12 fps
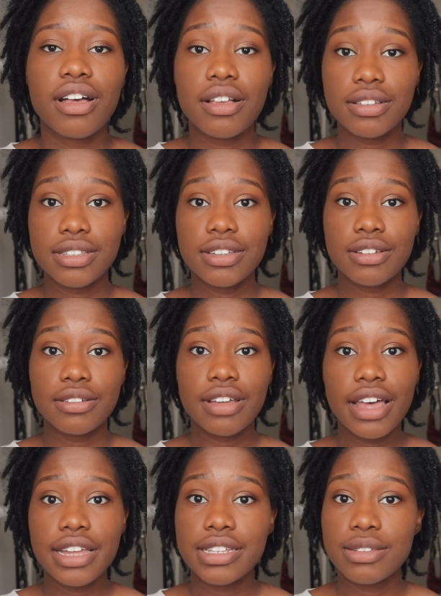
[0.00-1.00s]
Also,
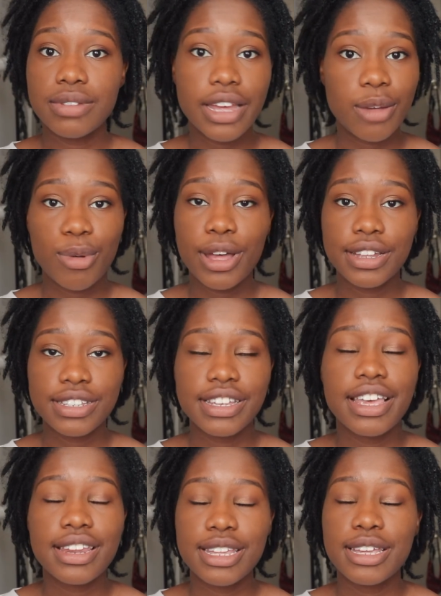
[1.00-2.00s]
I do not want
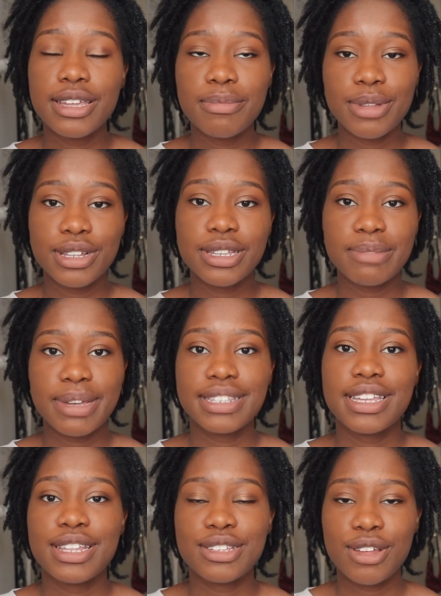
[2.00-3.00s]
any buildup. I
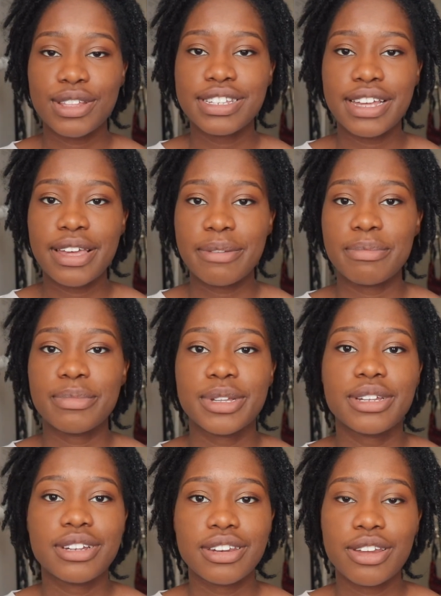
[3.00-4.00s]
say this all the time.
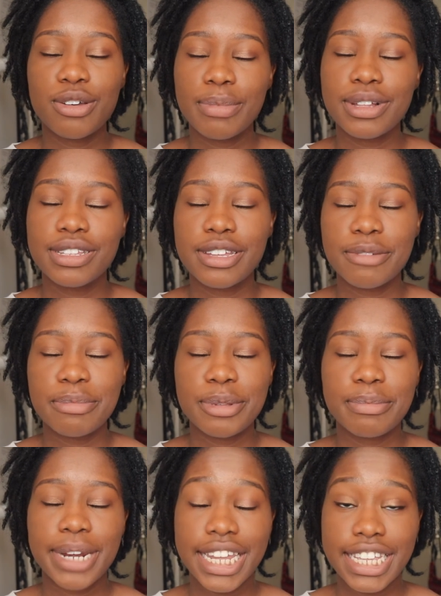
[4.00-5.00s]
No buildup,
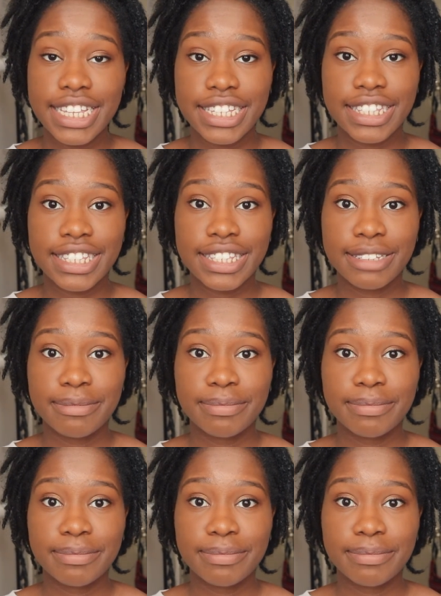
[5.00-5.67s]
please.